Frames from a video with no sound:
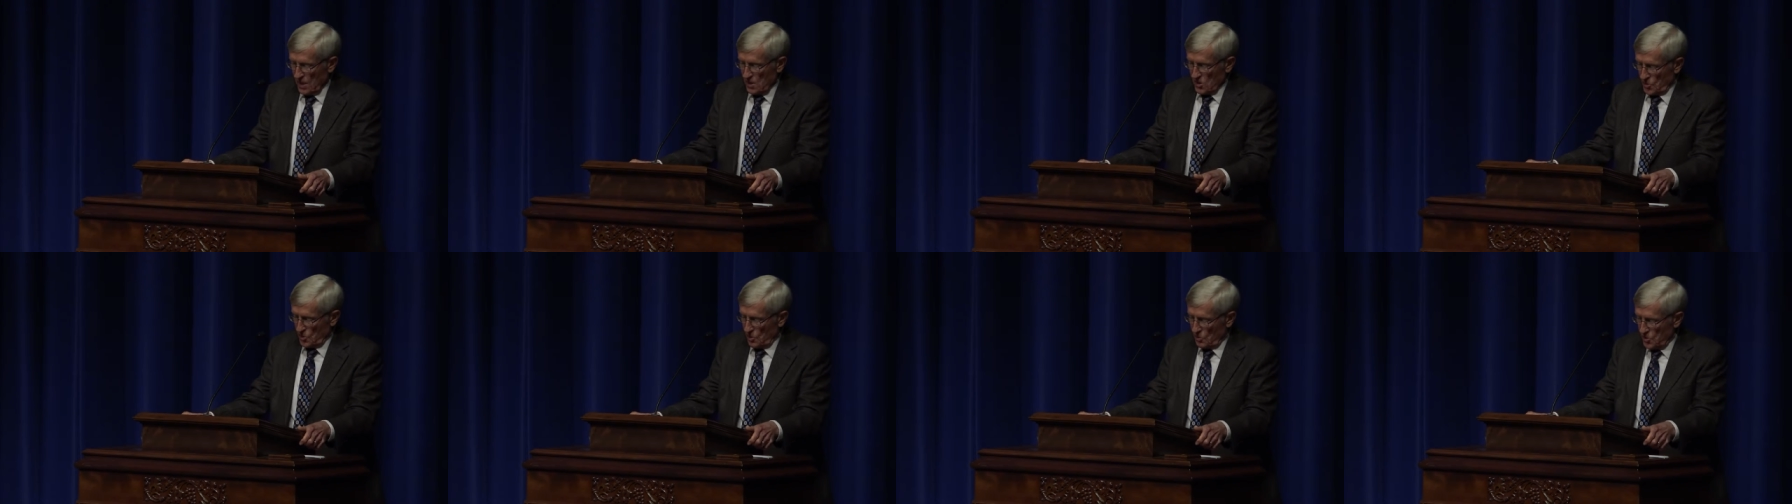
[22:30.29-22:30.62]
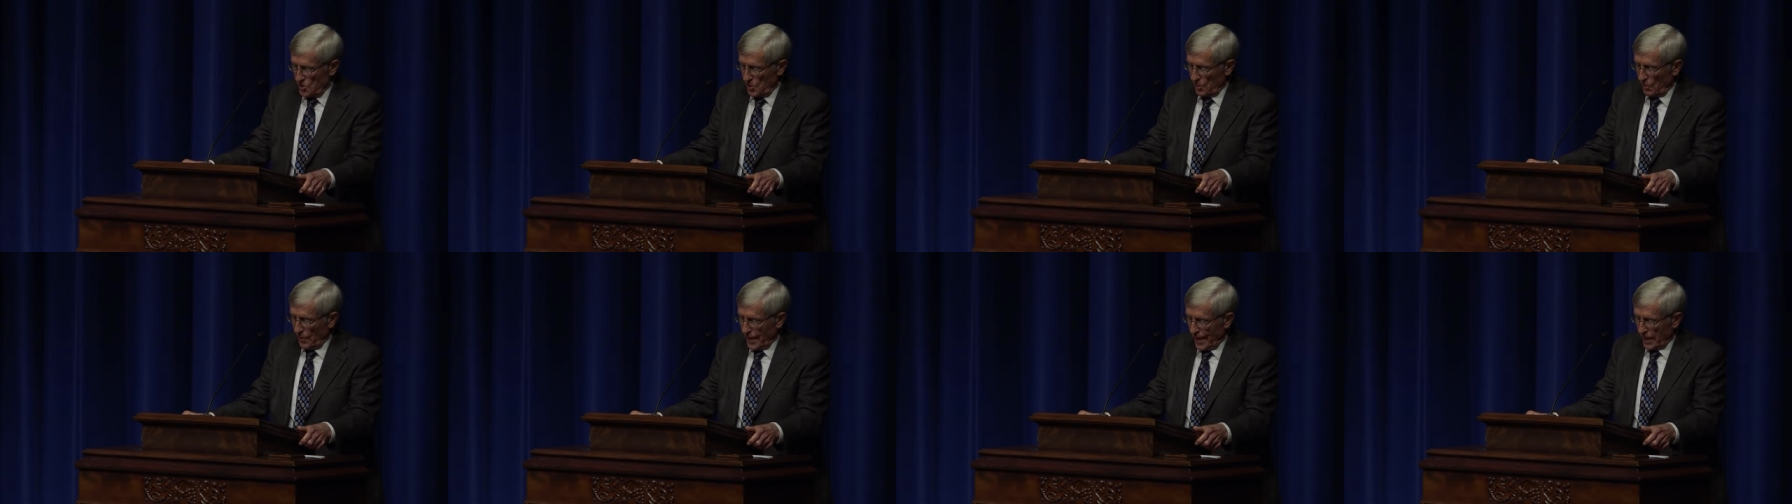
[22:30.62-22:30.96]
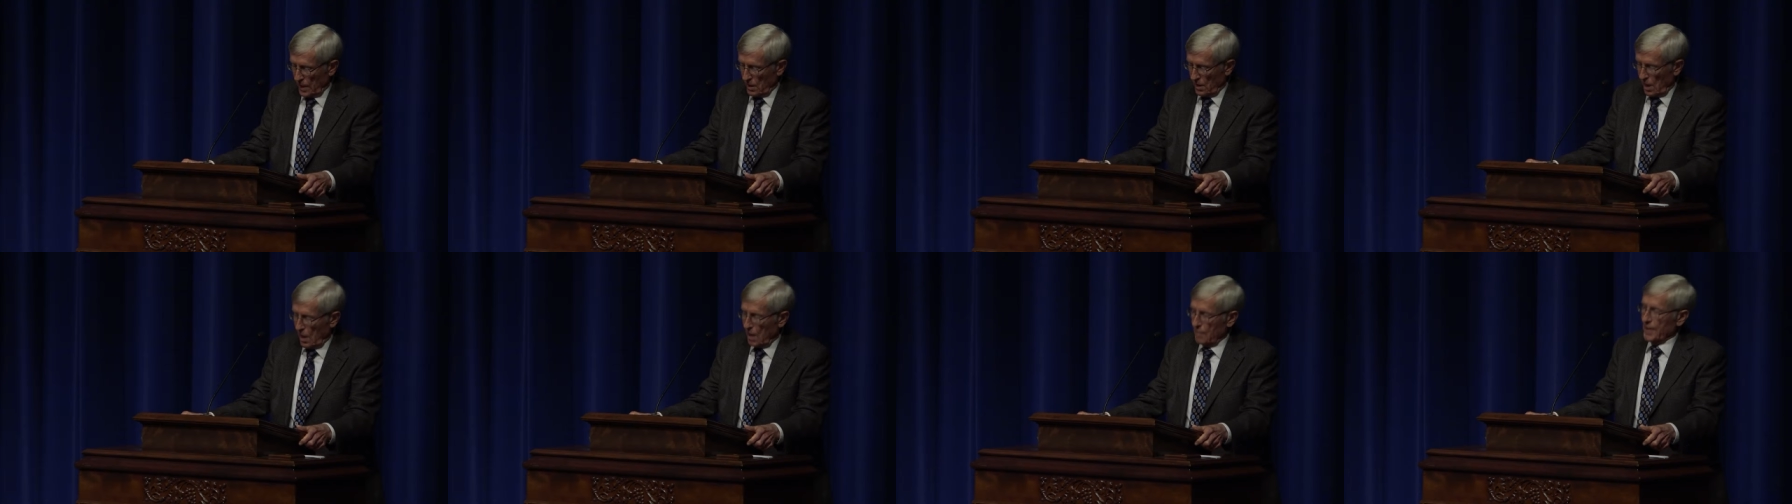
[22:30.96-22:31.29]

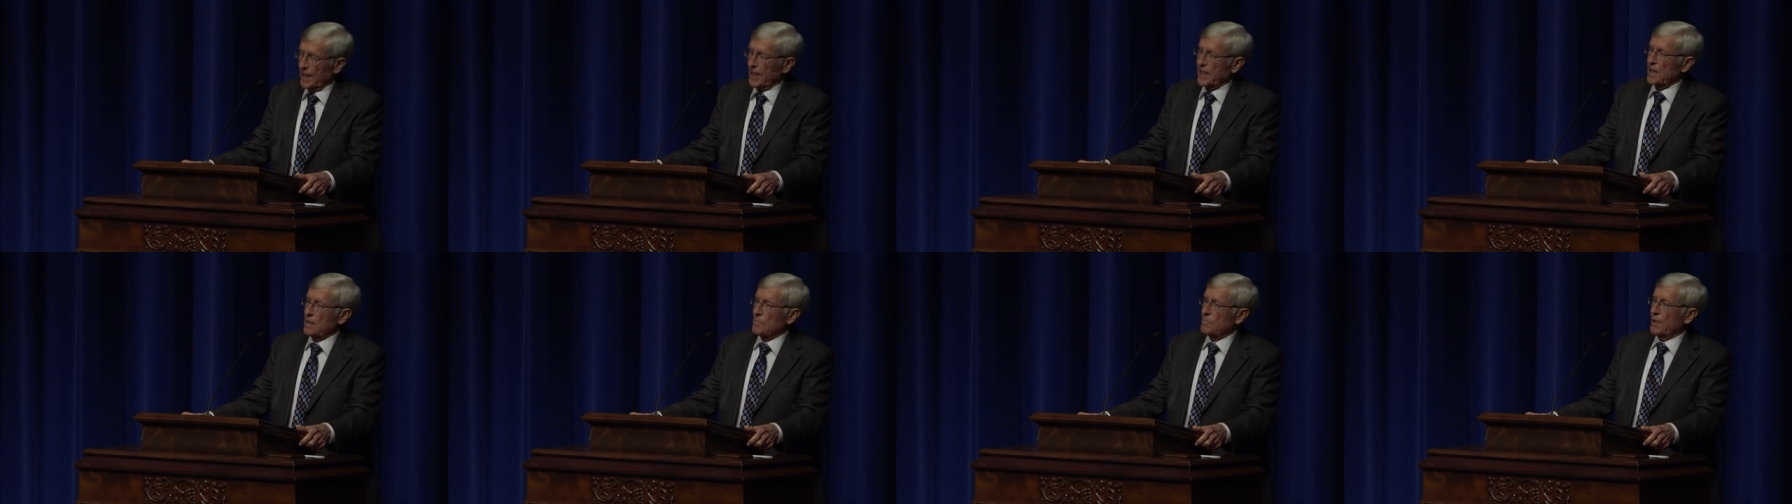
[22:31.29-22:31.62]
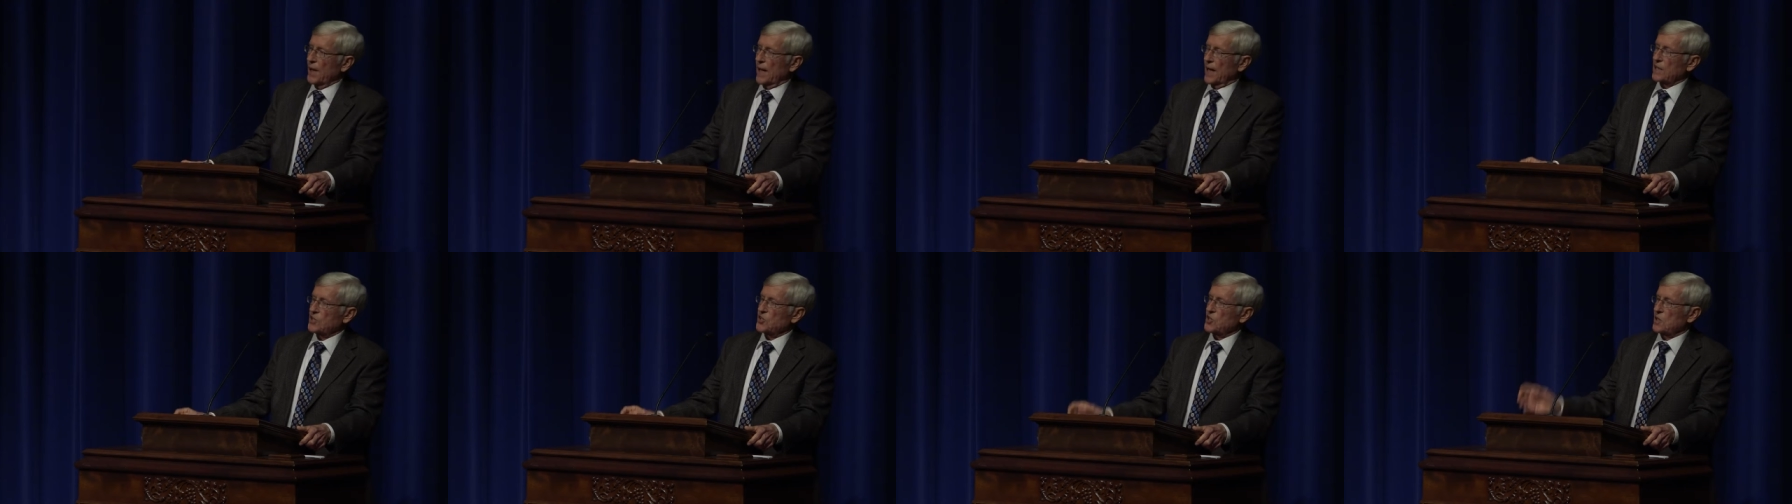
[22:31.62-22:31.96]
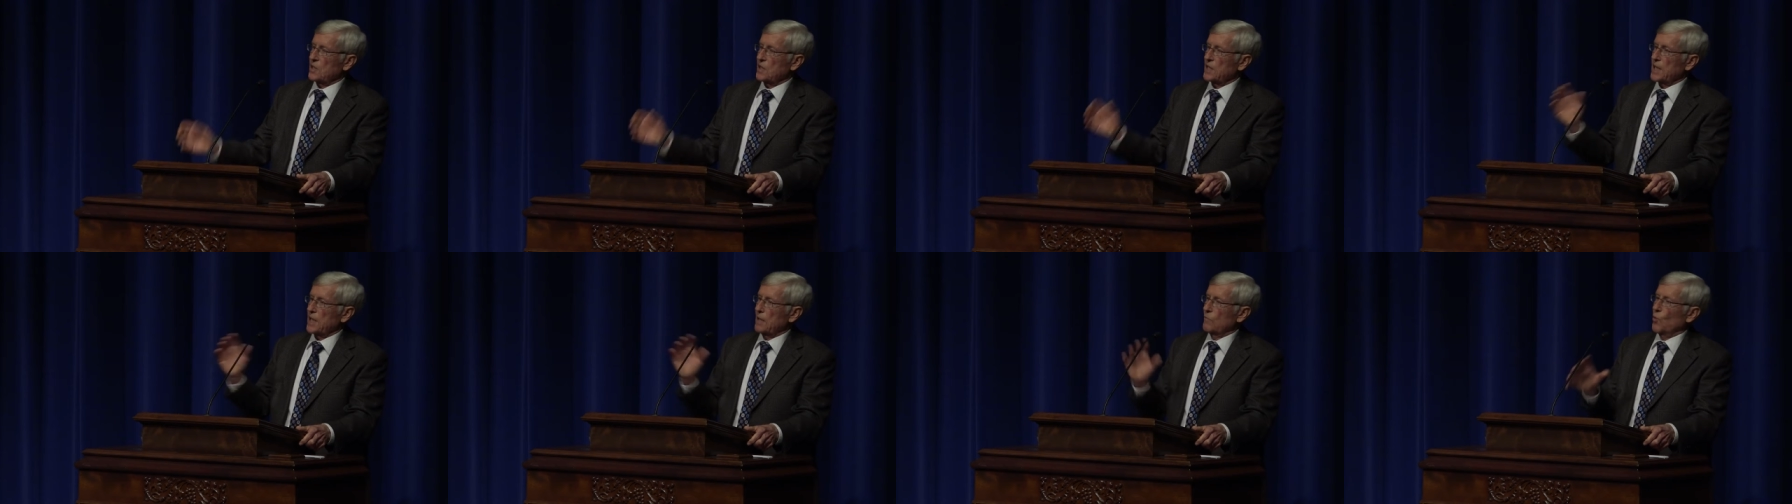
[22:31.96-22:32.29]
socioeconomic impact
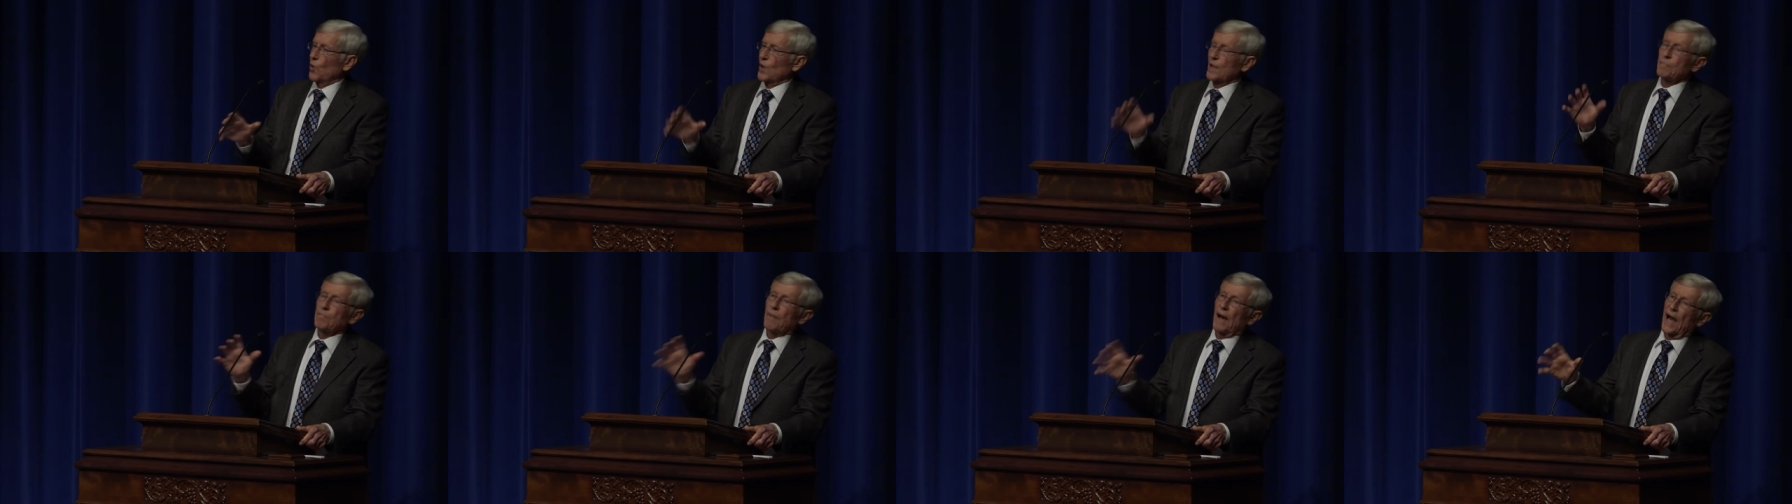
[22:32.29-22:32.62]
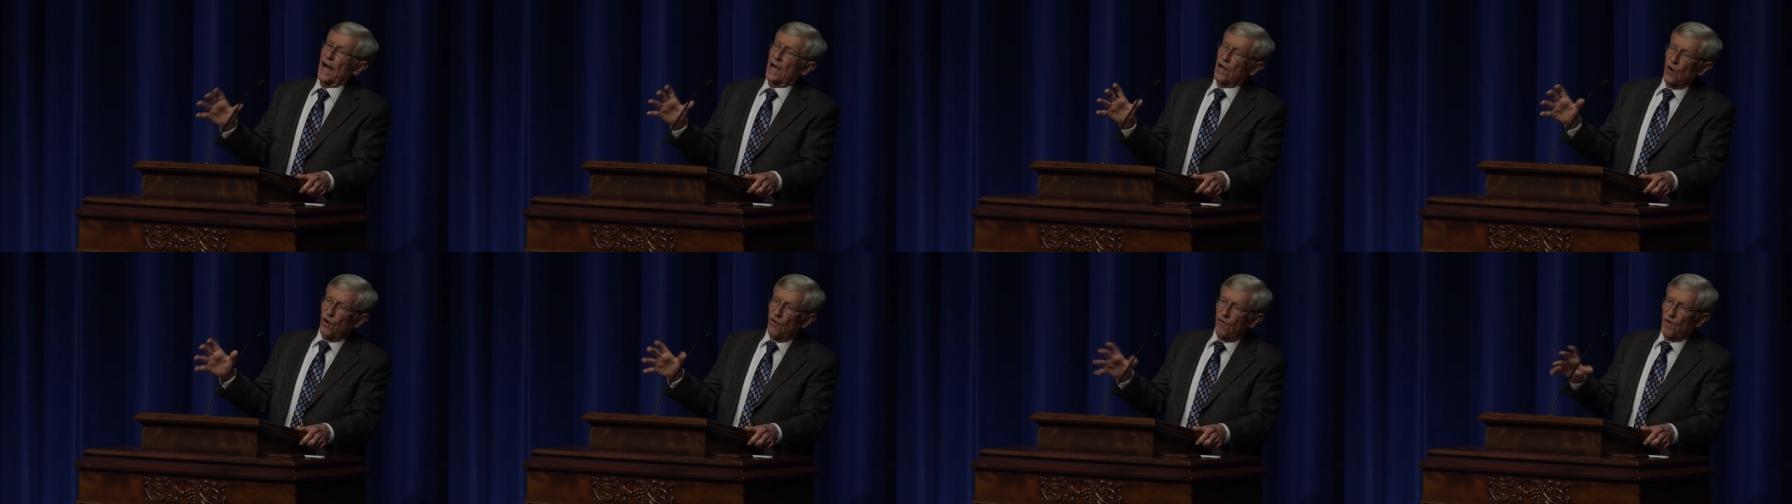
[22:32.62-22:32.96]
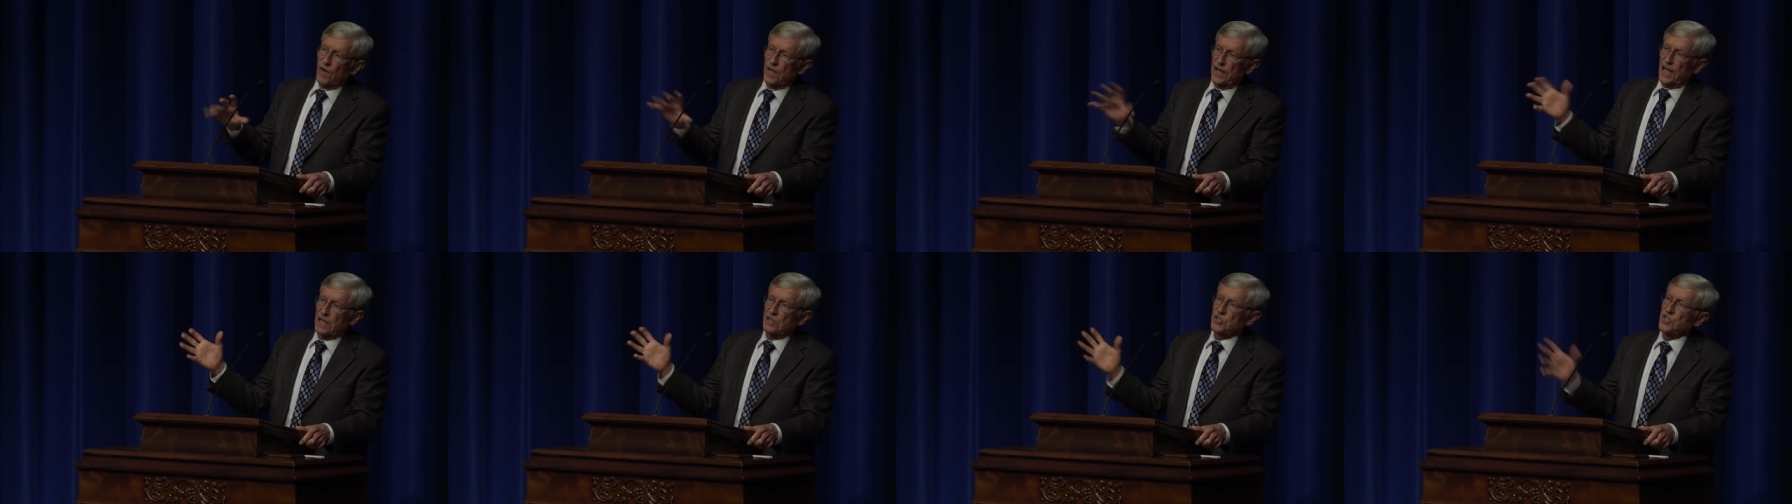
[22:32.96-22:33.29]
study and went back
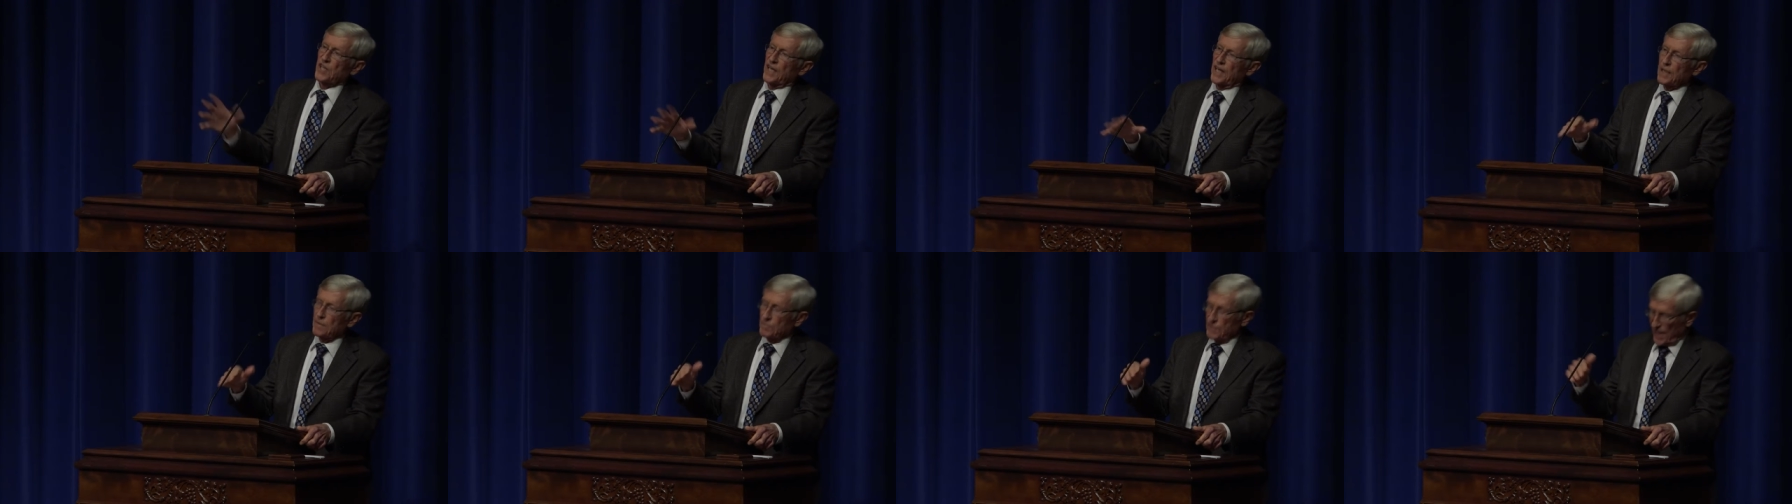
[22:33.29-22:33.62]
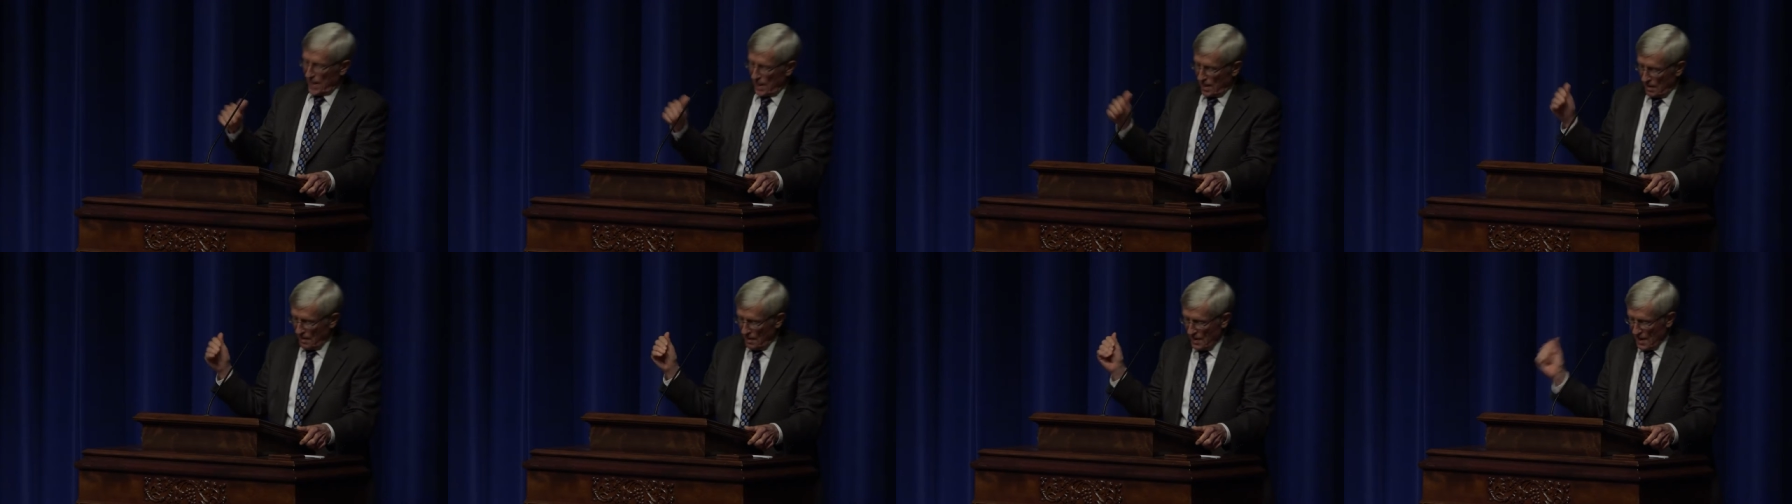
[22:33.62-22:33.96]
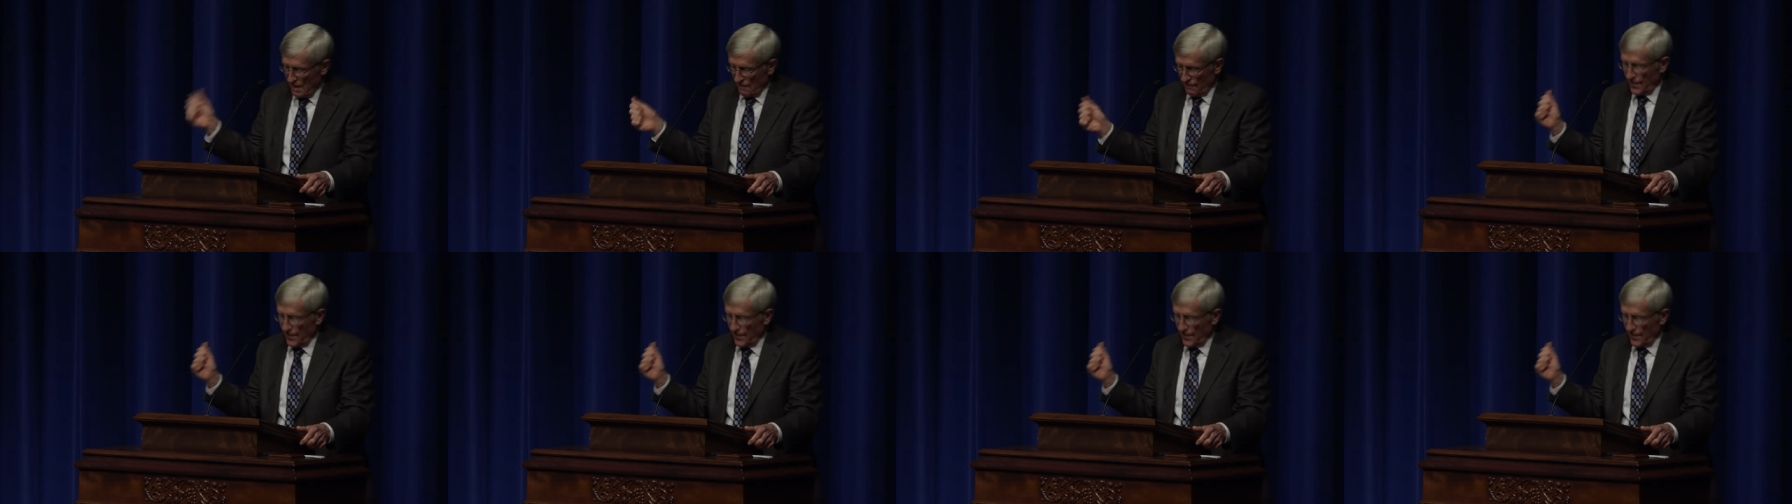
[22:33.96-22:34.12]
over that same kind of